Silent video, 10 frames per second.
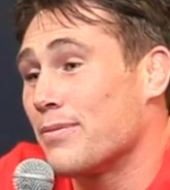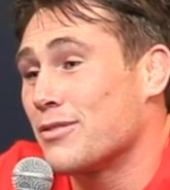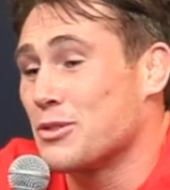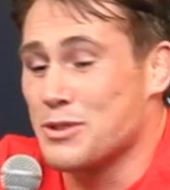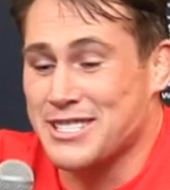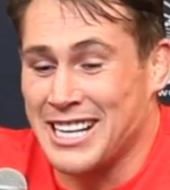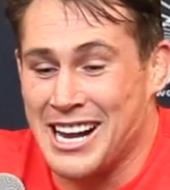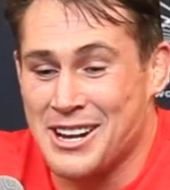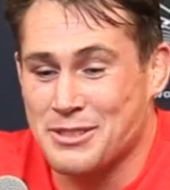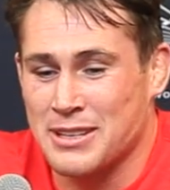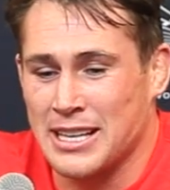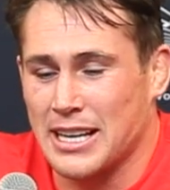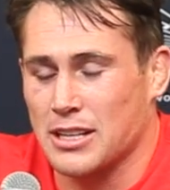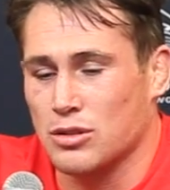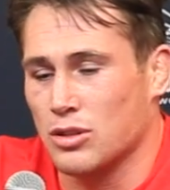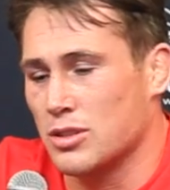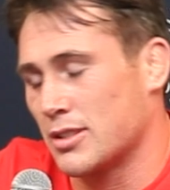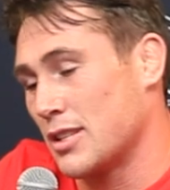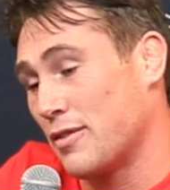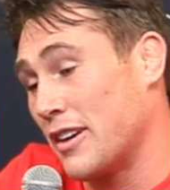There was times when, like, I thought,
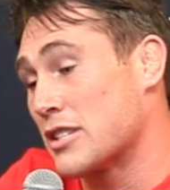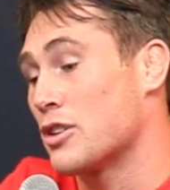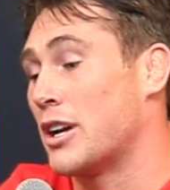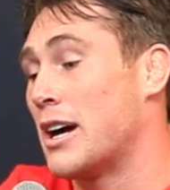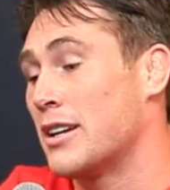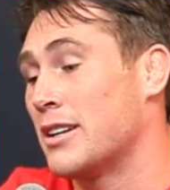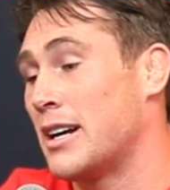this fight's not happening.